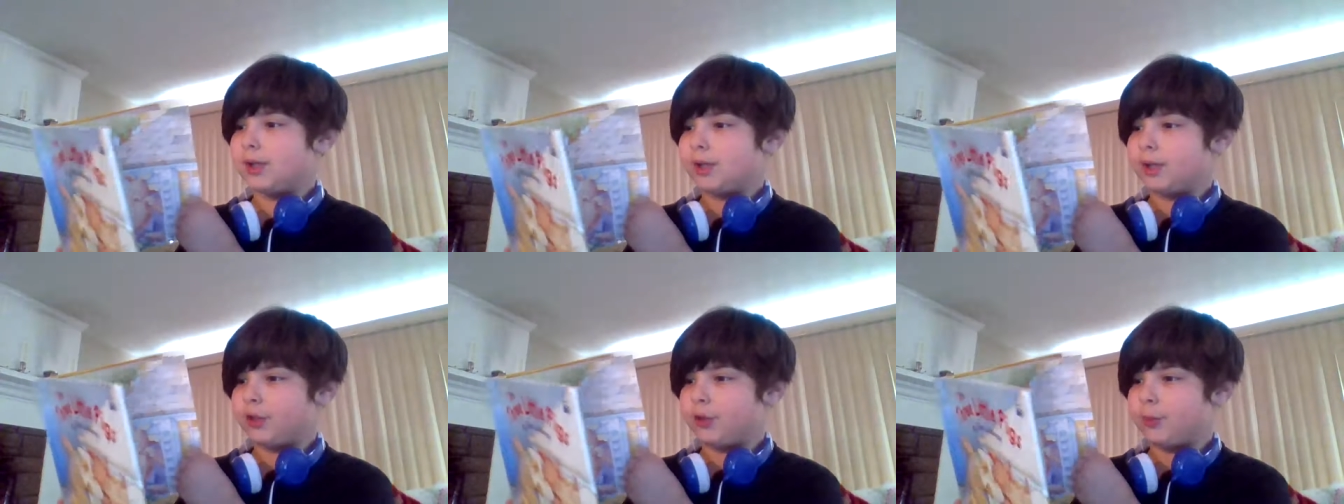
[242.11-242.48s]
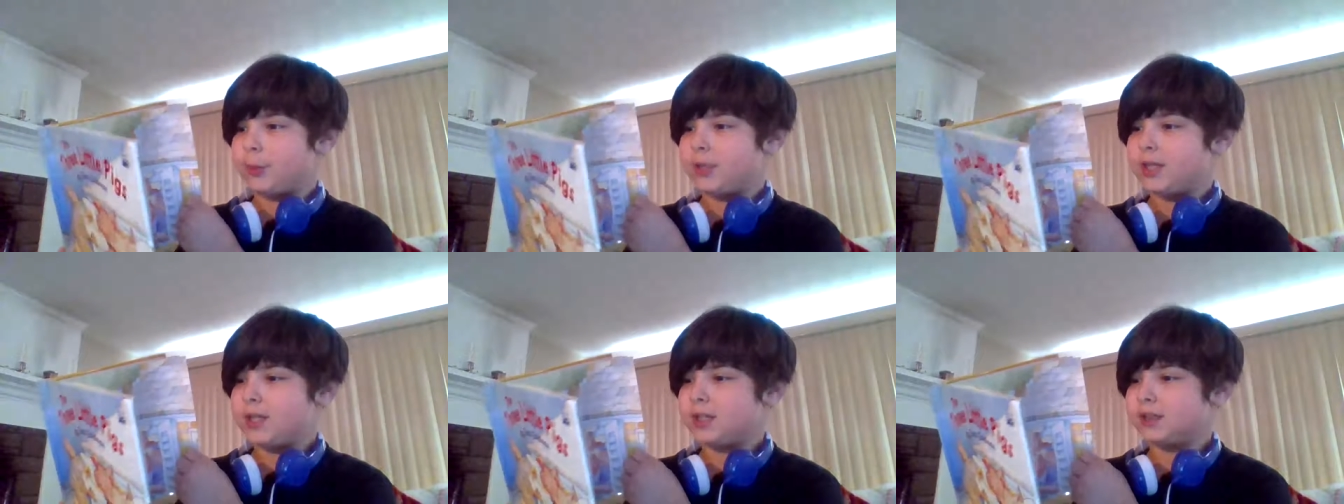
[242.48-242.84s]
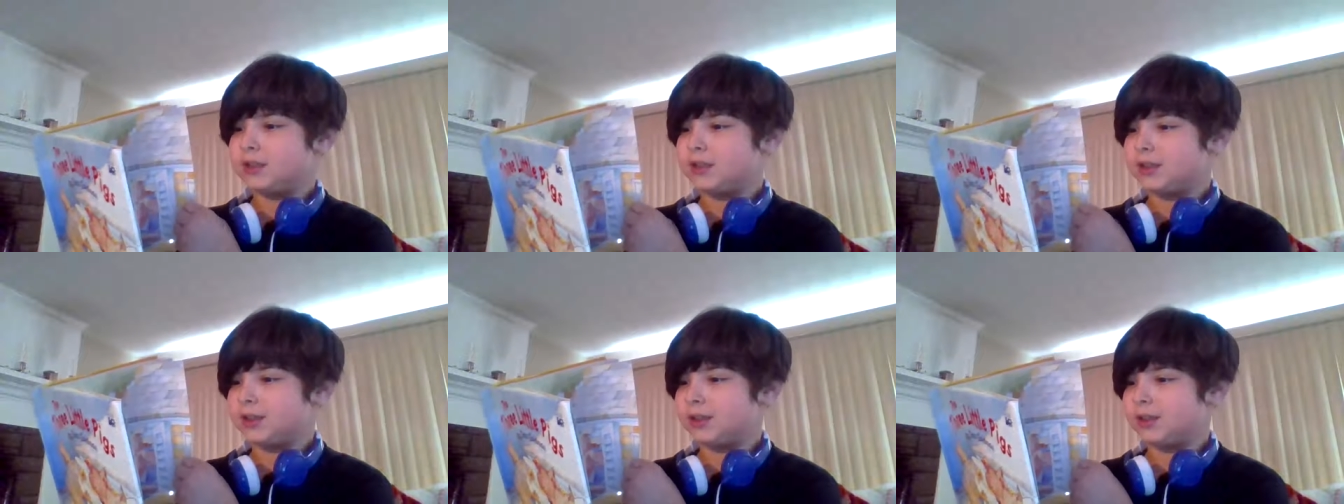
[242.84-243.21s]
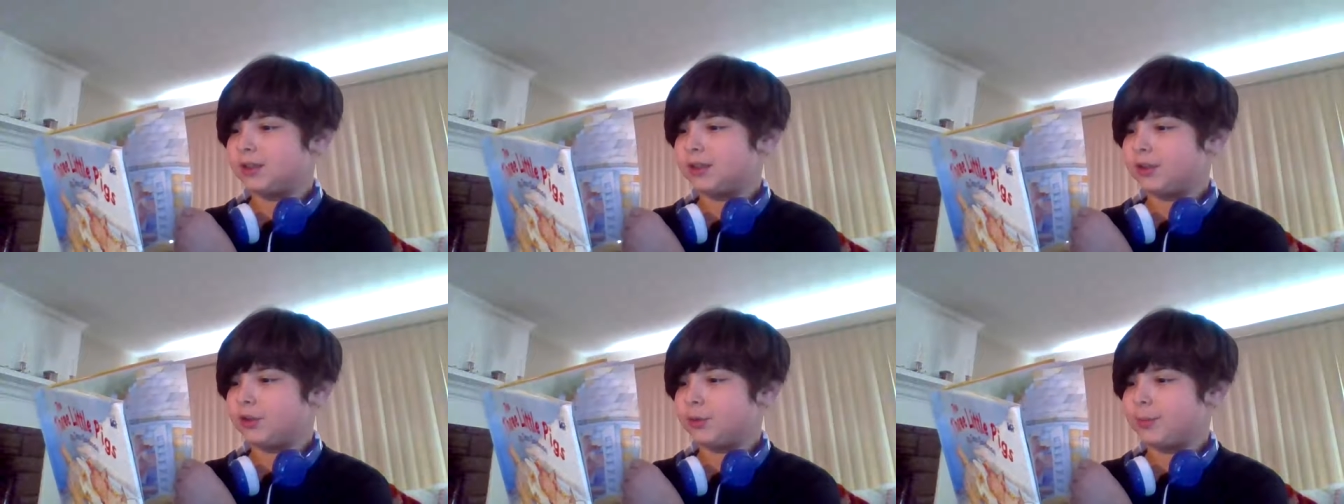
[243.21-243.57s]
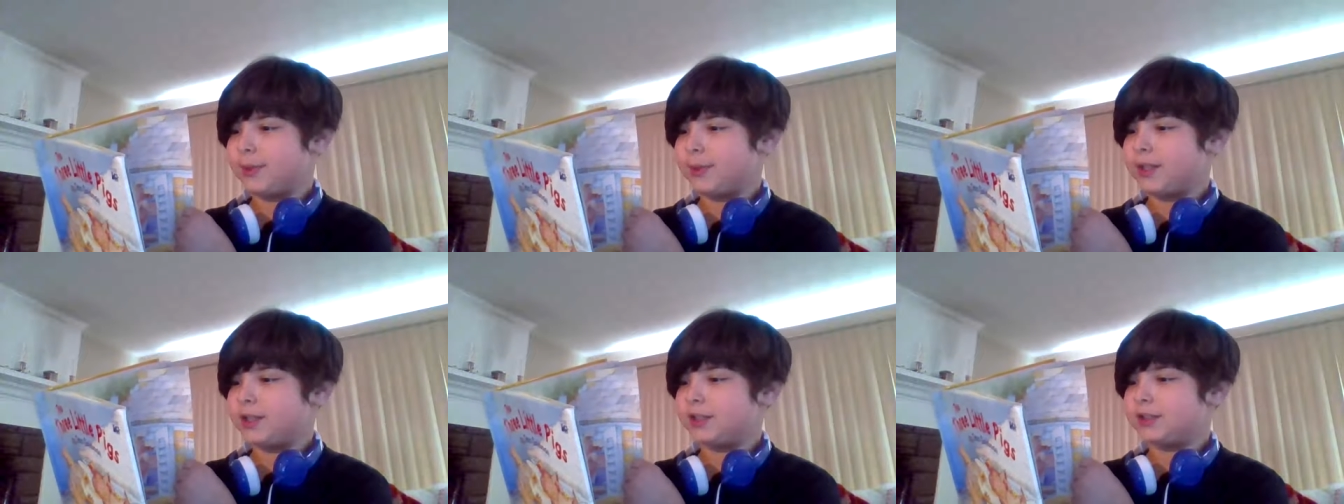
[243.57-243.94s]
Little pigs, little
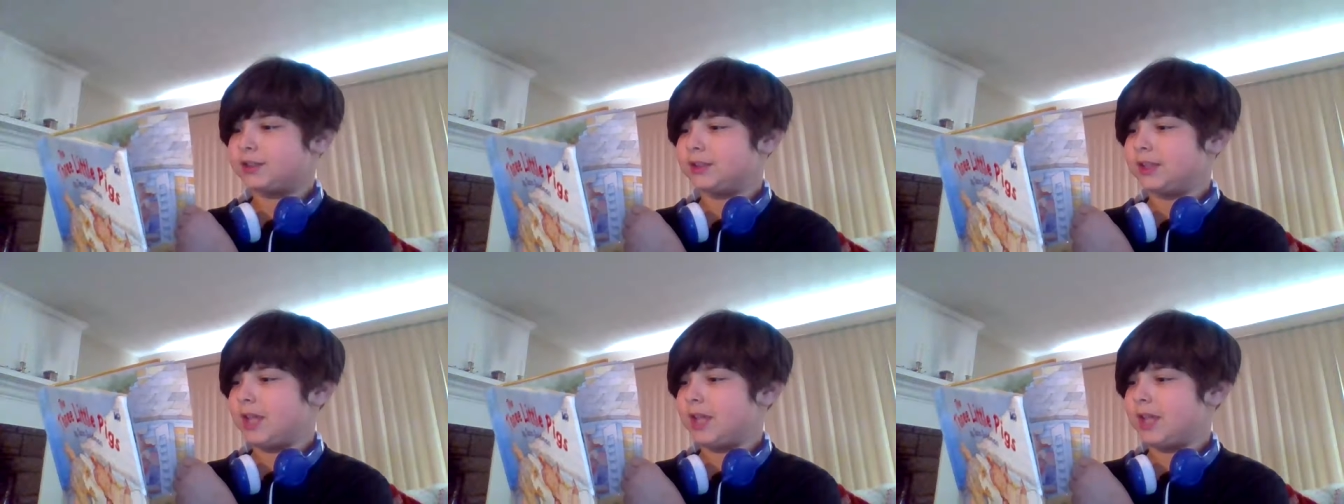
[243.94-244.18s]
pigs,